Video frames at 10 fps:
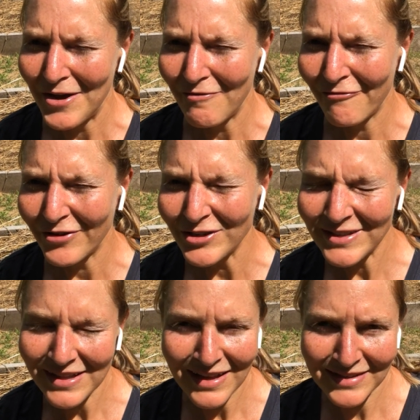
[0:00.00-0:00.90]

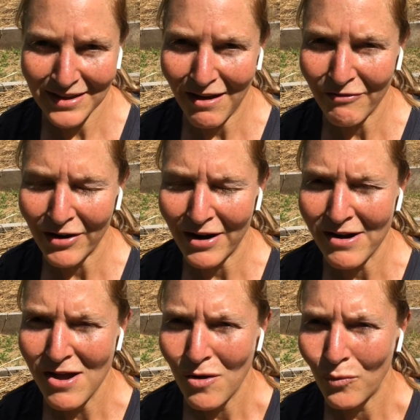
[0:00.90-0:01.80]
First, let's cover
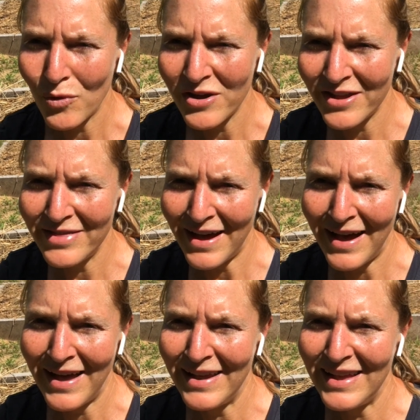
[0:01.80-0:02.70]
wood
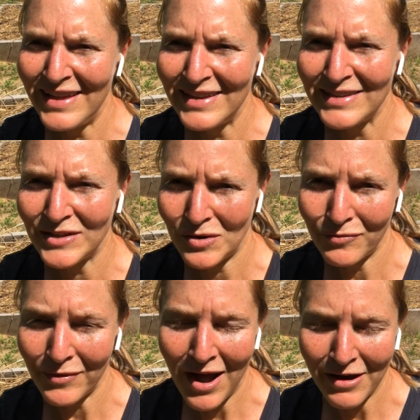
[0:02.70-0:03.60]
that is
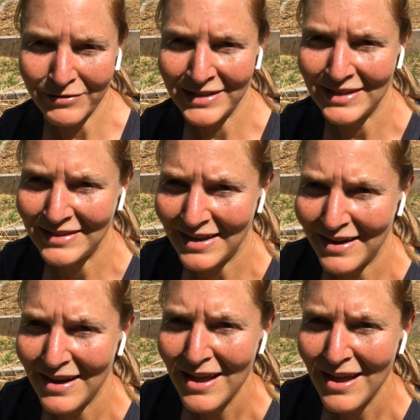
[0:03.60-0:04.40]
rot resistant.